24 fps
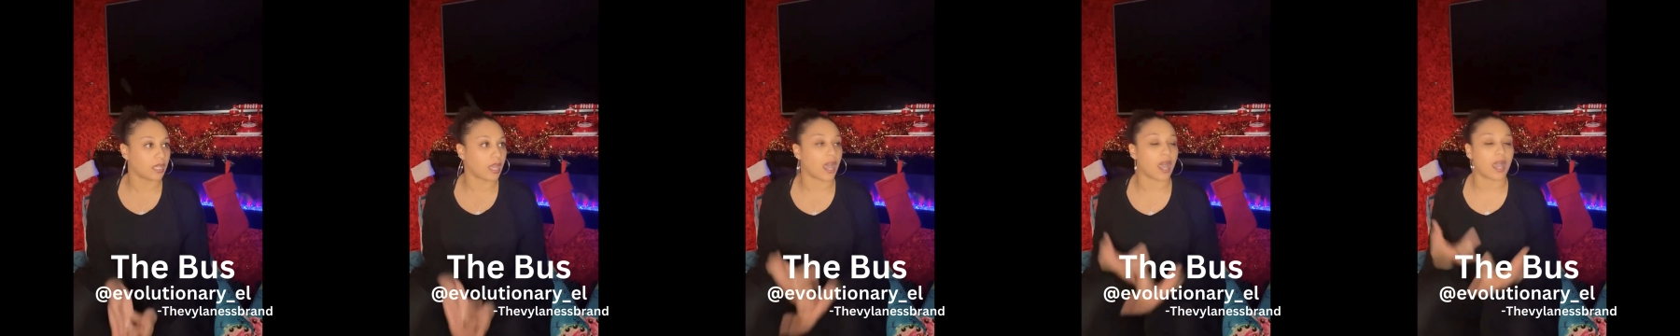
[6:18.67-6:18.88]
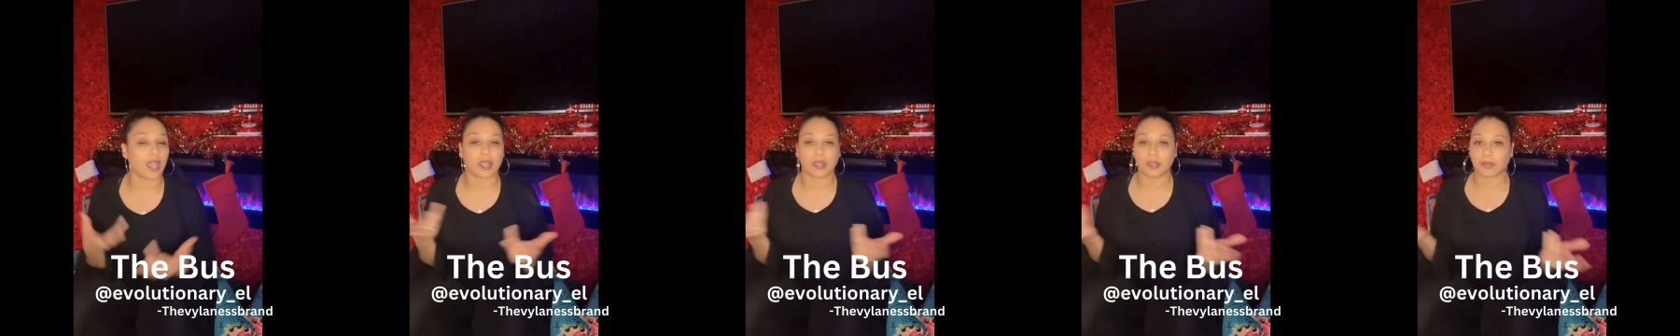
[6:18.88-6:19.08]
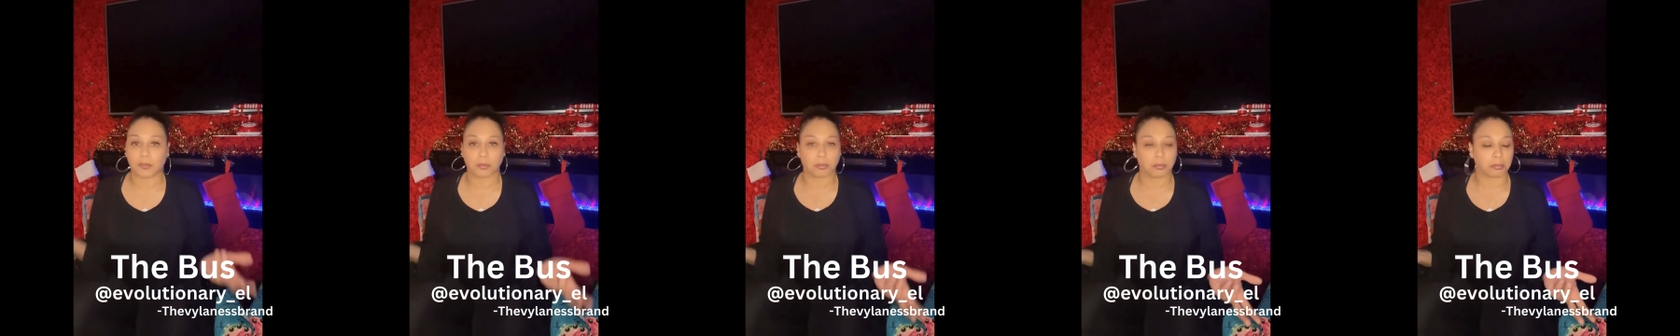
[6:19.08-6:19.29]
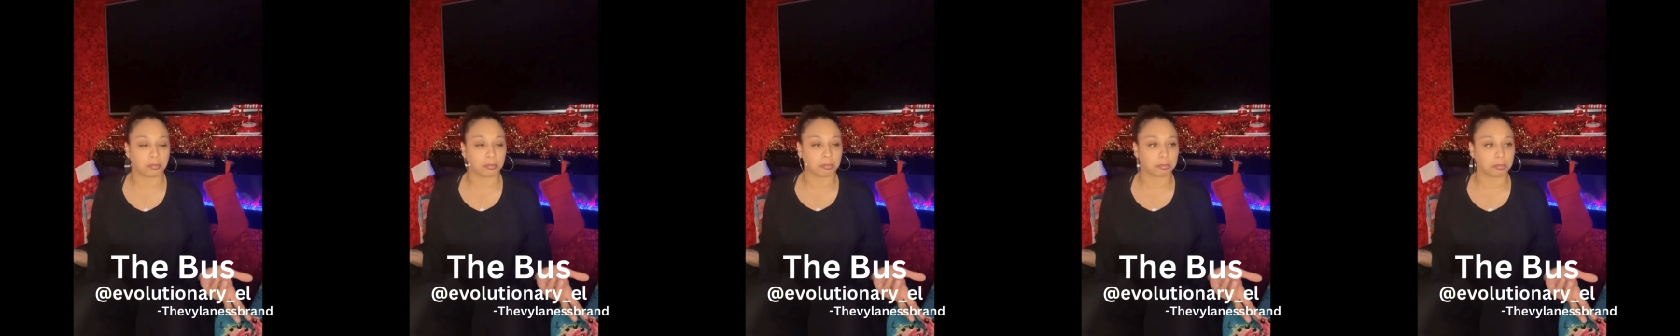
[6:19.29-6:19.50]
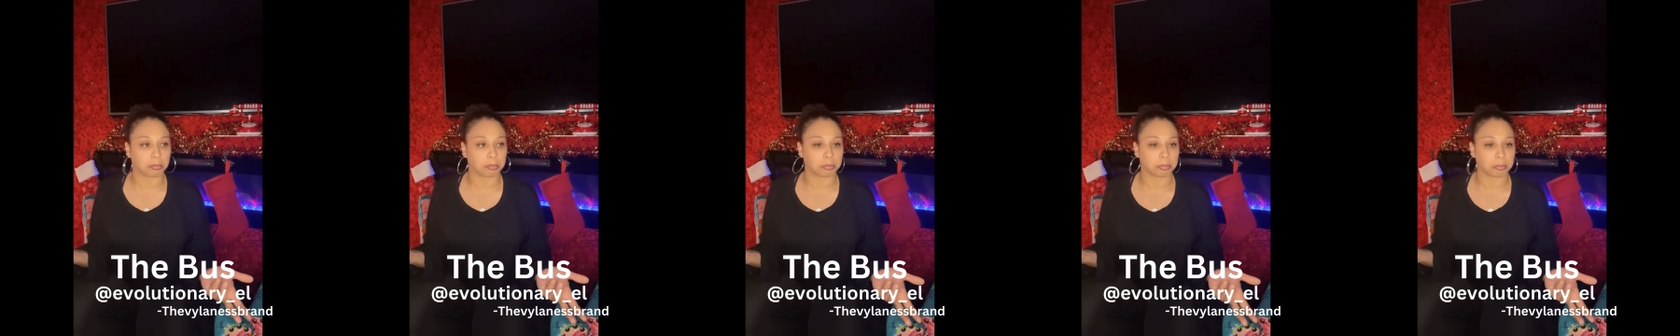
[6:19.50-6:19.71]
Oh
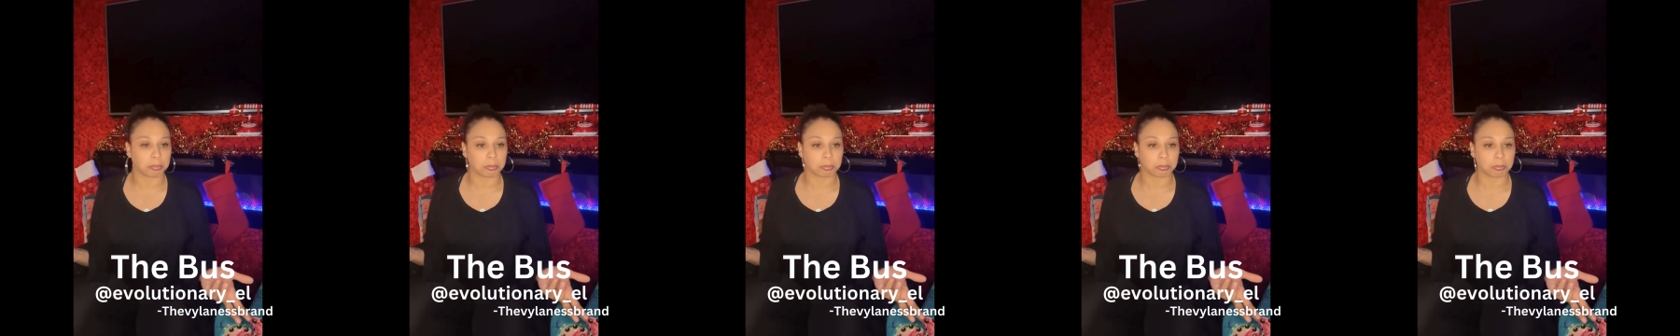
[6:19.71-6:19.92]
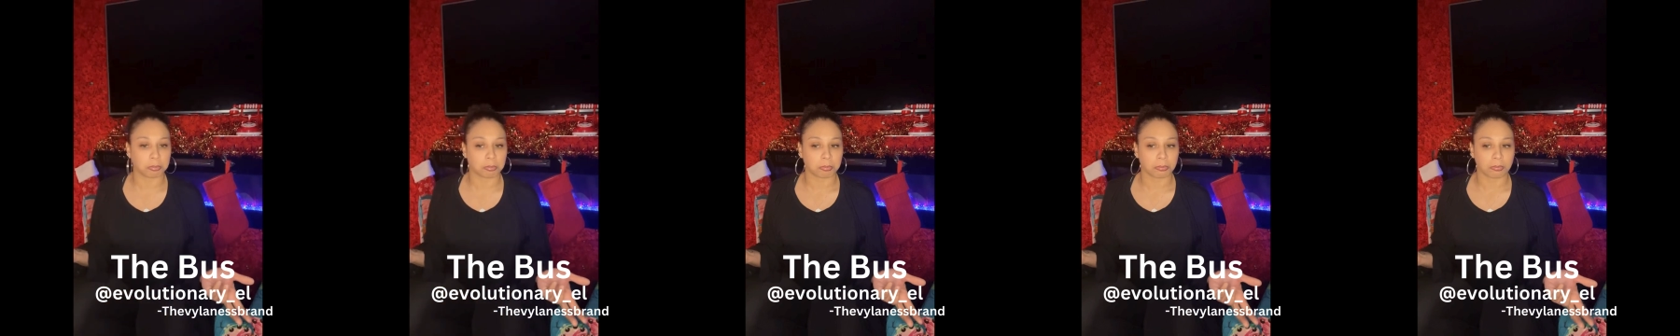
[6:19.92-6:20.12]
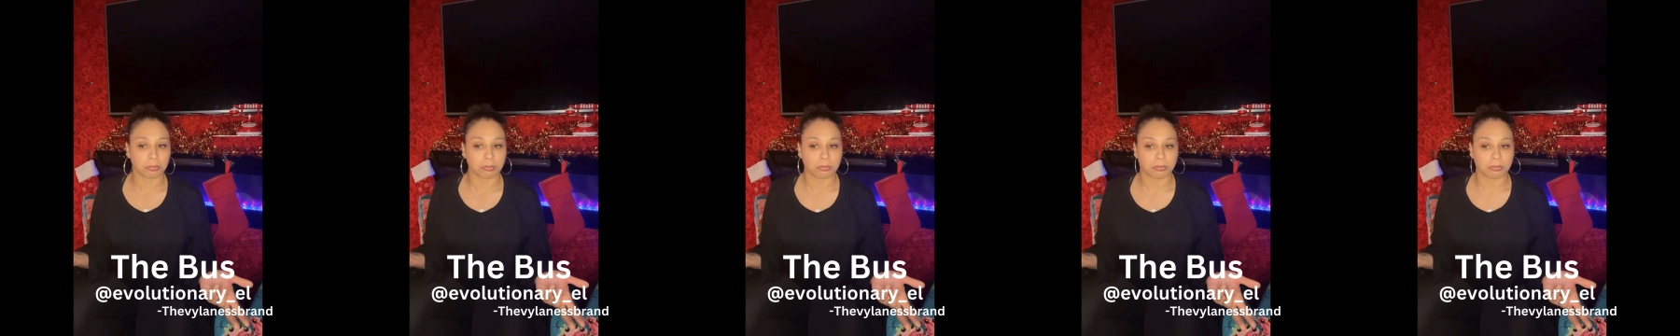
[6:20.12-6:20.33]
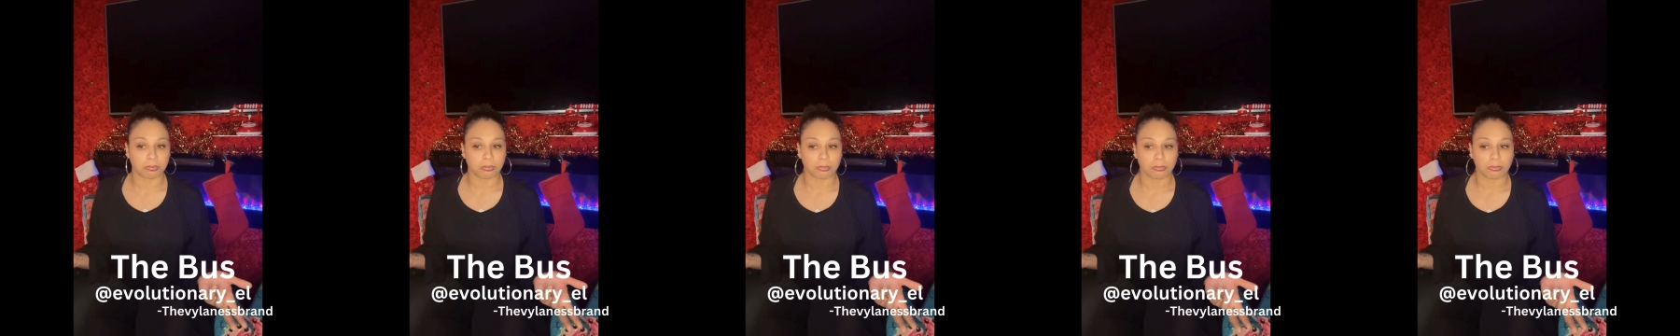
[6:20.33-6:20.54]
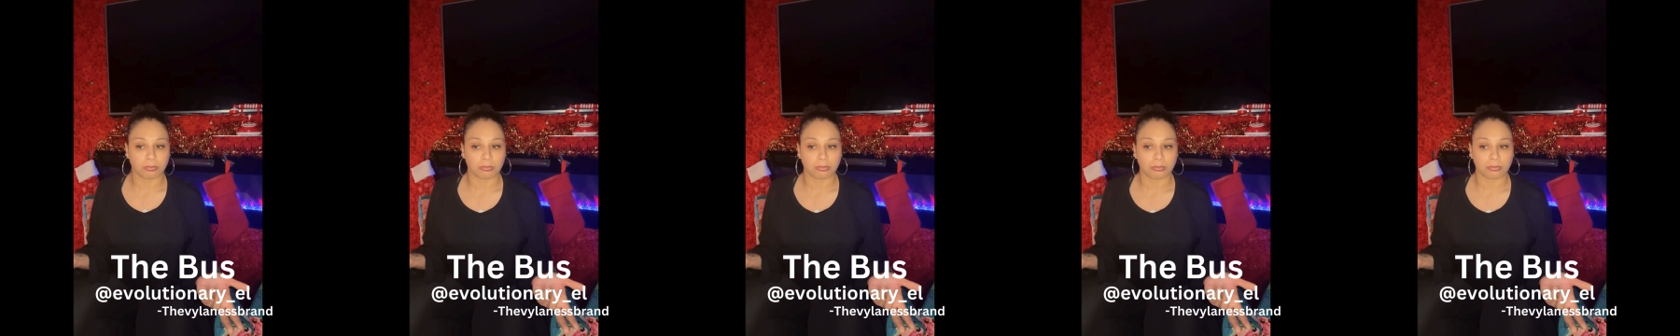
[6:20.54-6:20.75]
shit!
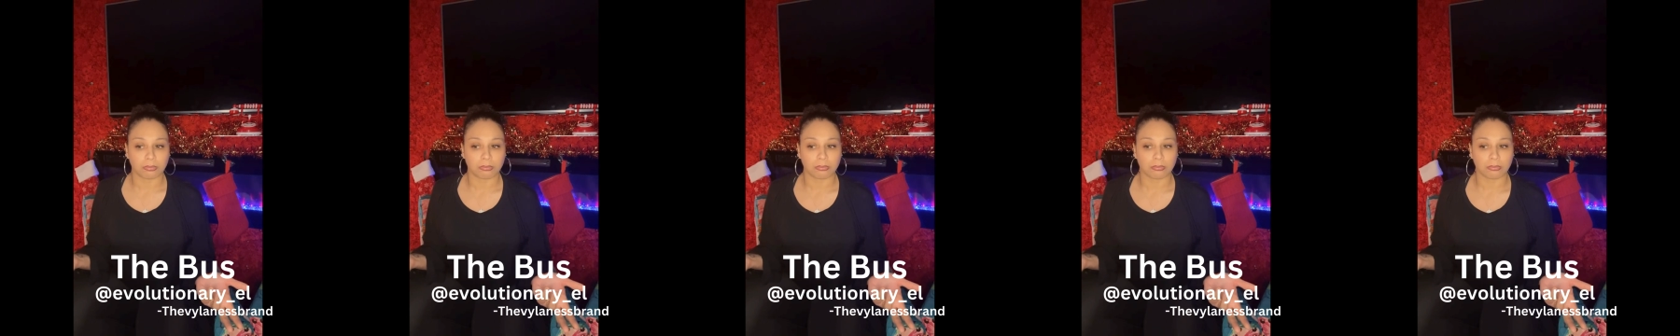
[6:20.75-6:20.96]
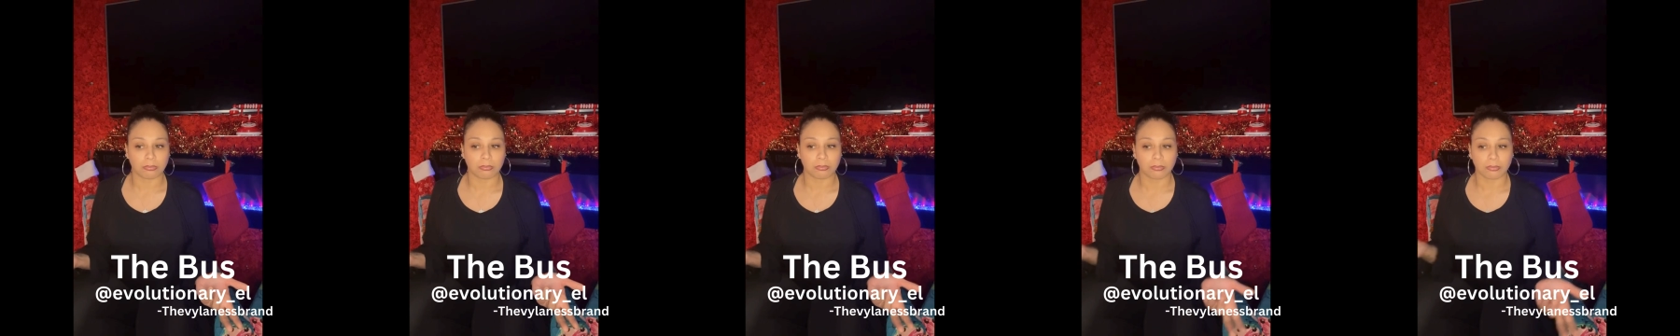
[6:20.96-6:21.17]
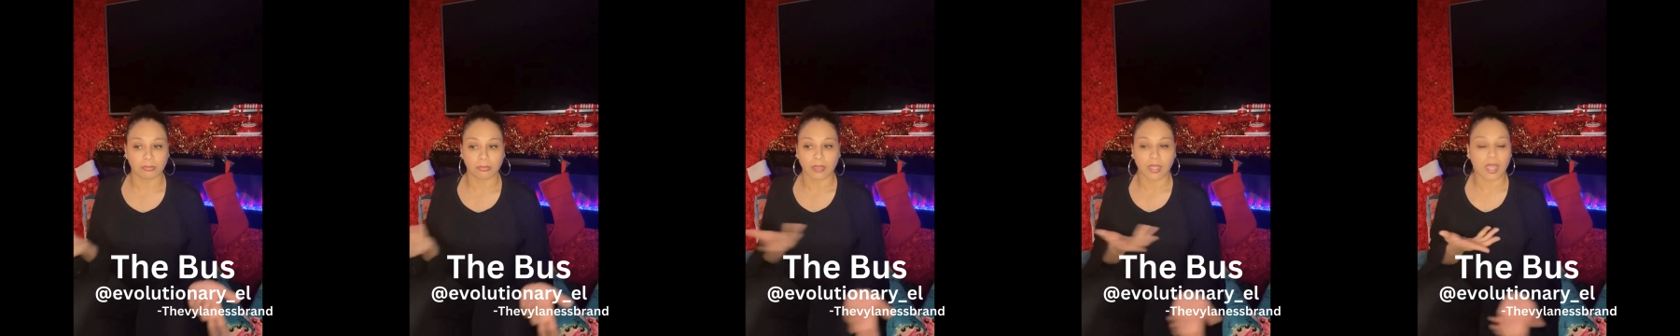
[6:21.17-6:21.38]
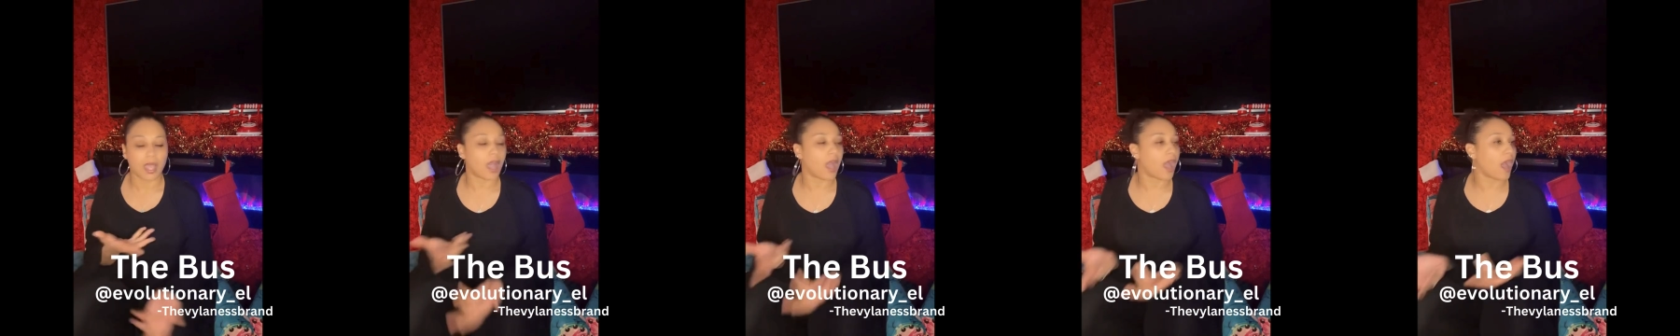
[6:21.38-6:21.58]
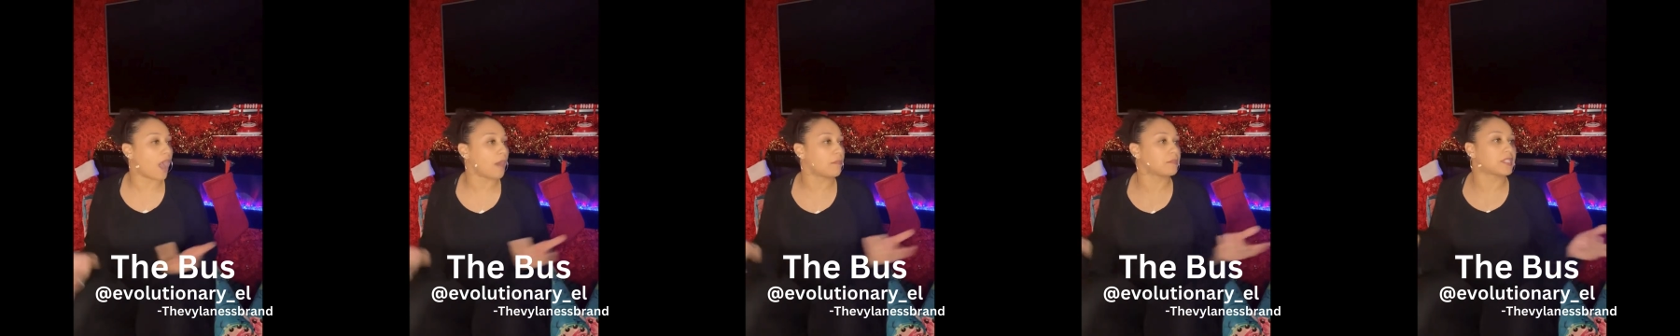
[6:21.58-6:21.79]

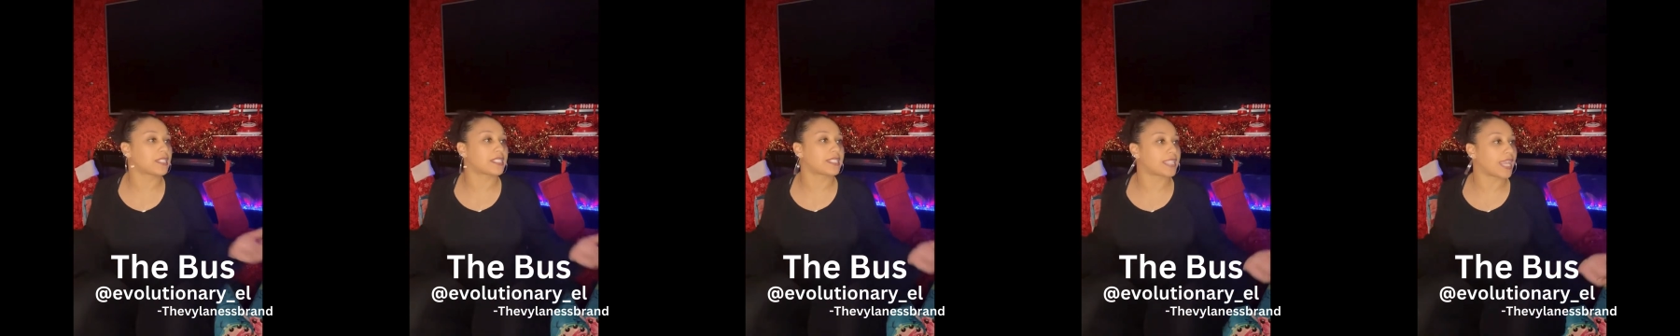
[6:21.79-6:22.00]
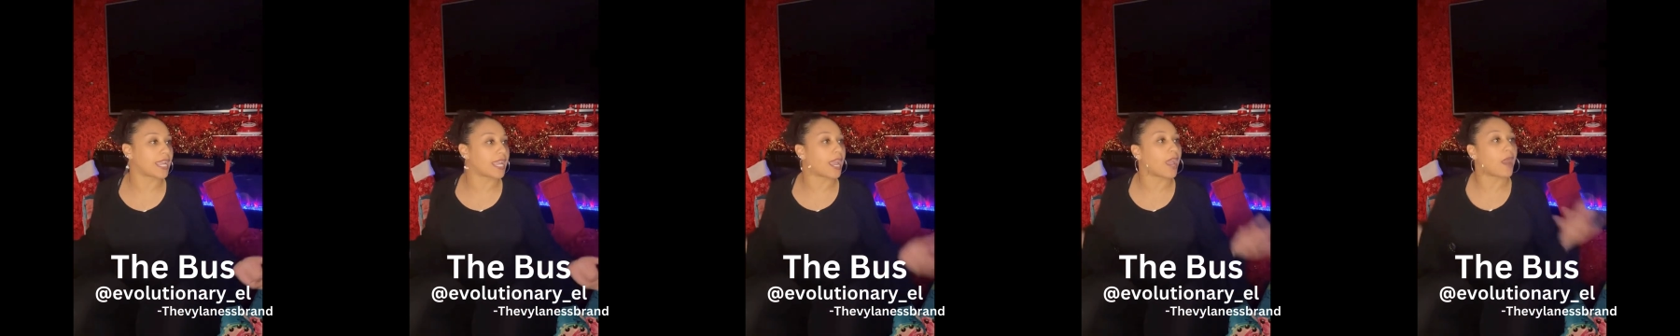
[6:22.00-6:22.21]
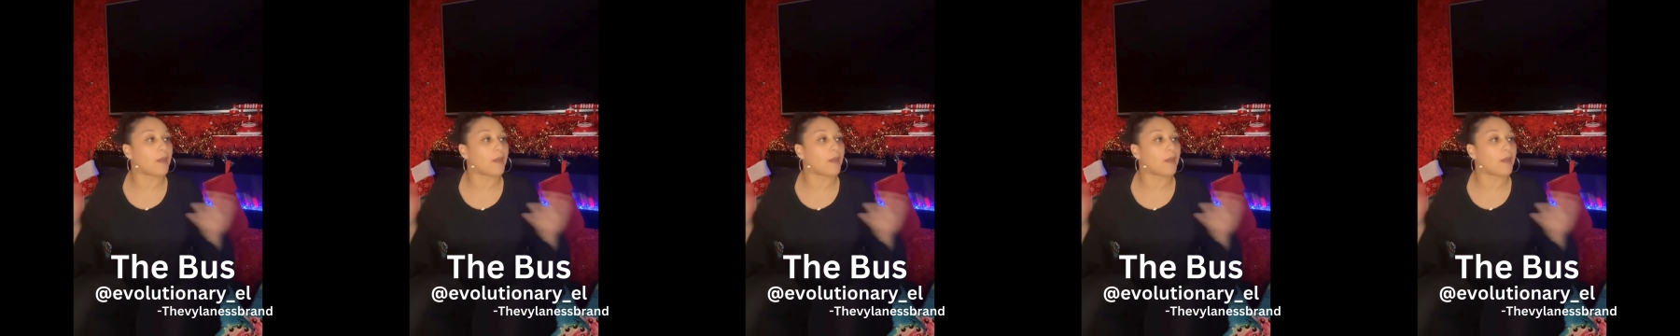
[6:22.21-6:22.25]
I'm just saying.